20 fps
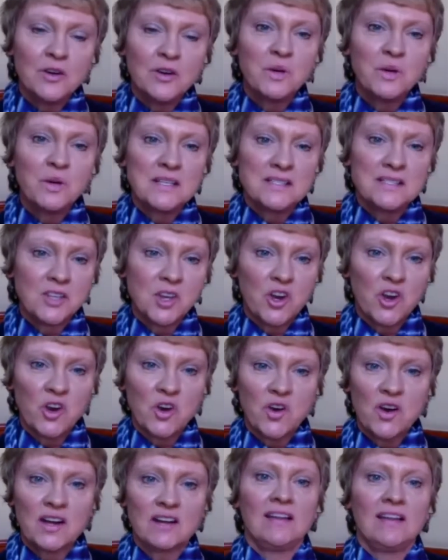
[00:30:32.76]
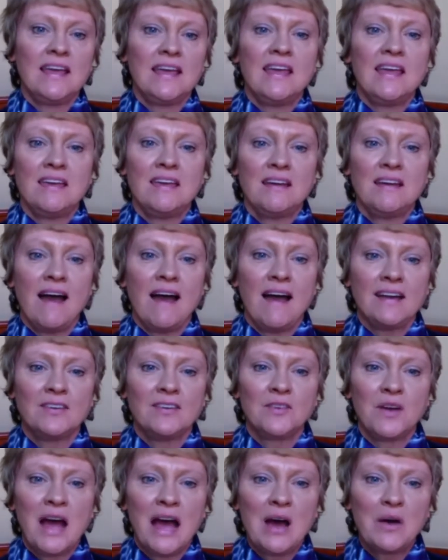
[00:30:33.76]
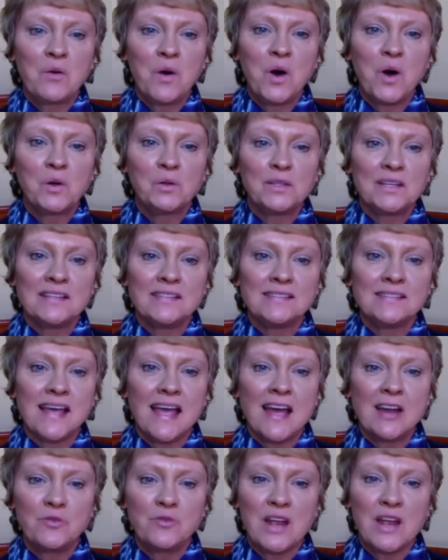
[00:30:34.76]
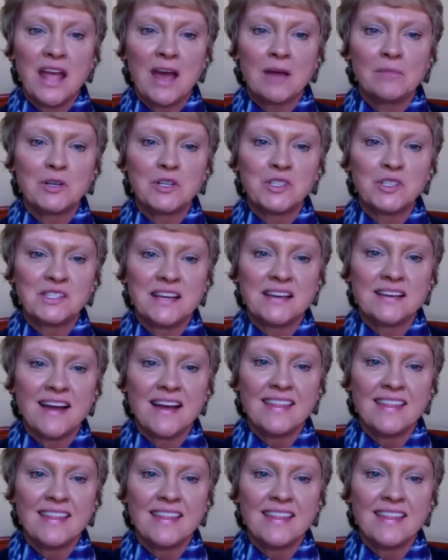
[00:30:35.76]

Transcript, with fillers: who is currently, I don't know how old is Henry Emerson,